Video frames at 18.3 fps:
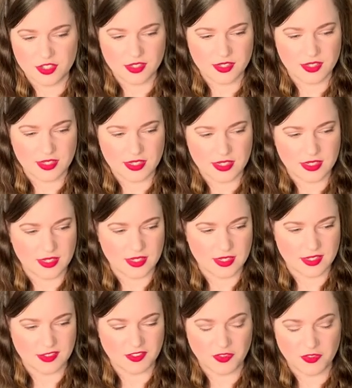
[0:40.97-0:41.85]
just is
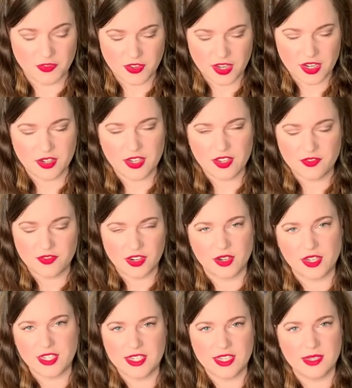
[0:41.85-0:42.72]
this a very,
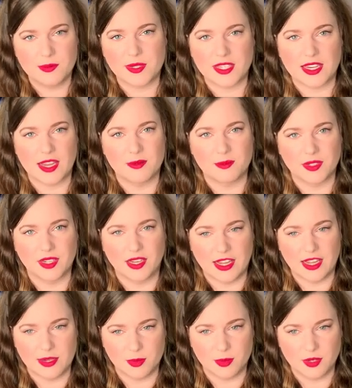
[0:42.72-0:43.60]
very deep sample
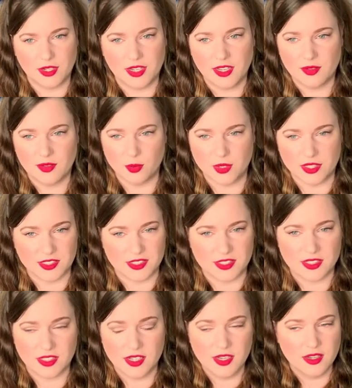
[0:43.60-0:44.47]
library
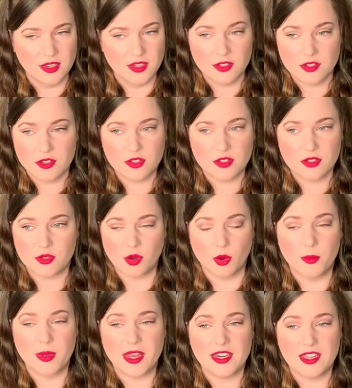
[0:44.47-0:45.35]
with
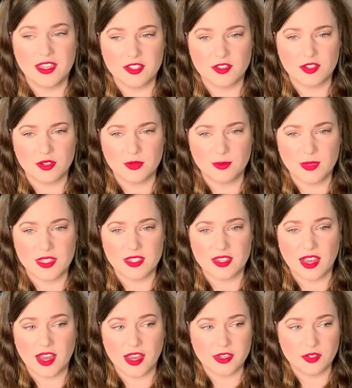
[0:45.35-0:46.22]
so many
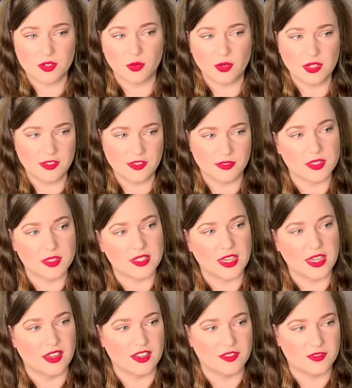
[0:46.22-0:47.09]
instruments. I don't even
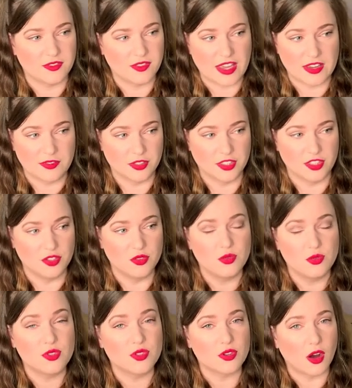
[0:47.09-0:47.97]
think I've ever
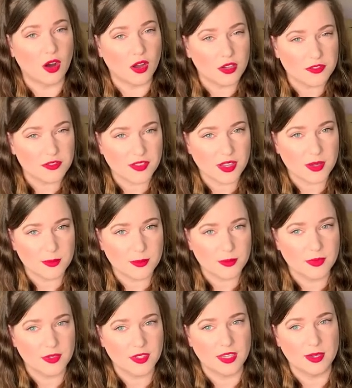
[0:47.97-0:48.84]
used all of
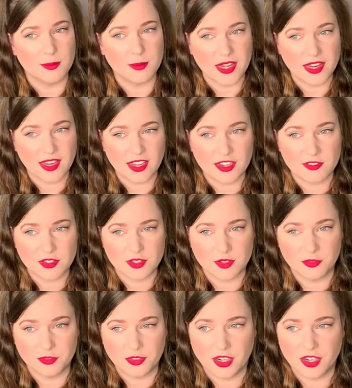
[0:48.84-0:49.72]
them in my life
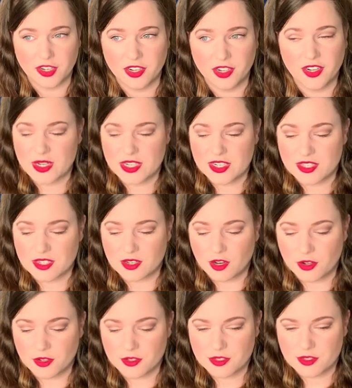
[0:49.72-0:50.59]
so far, but it's
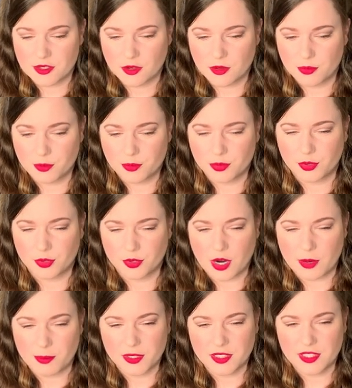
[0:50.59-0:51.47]
also
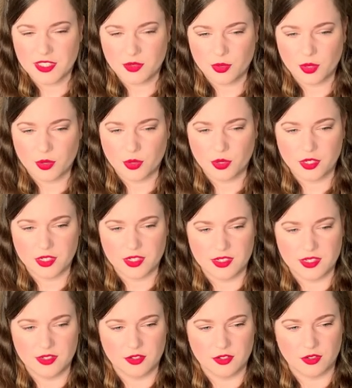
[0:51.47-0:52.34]
properly
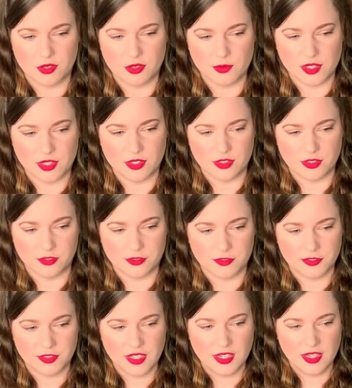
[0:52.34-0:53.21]
recorded in terms
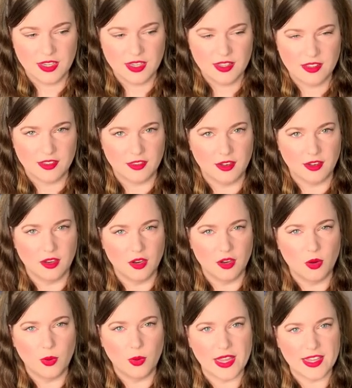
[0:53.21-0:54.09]
of the
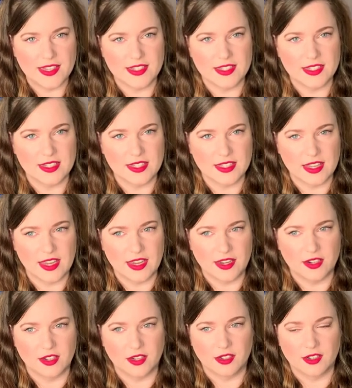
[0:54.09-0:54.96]
low end is
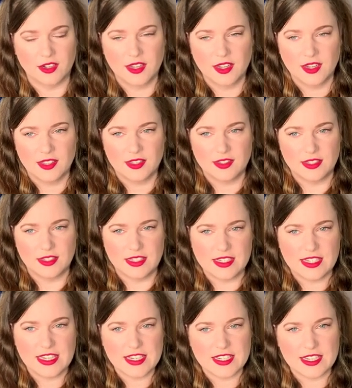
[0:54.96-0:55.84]
there, the
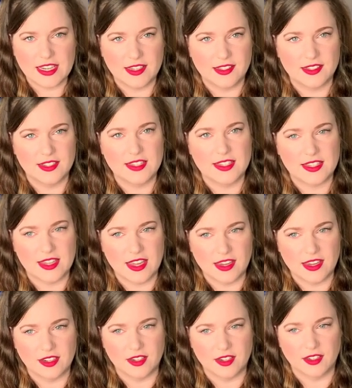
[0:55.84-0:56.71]
detail is
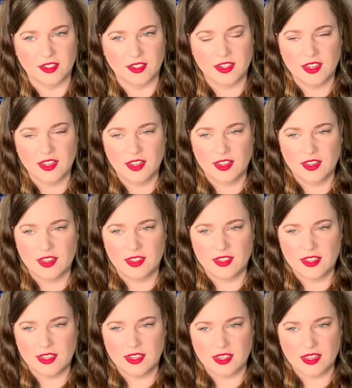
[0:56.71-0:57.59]
there.
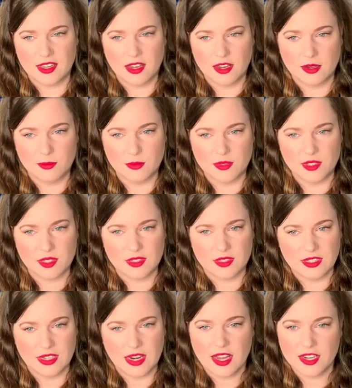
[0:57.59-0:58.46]
It
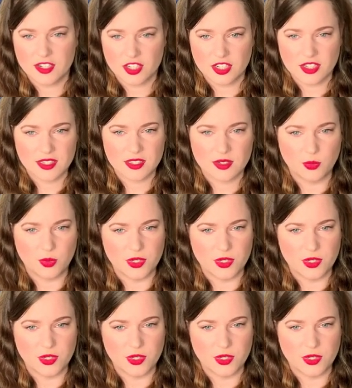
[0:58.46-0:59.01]
comes not just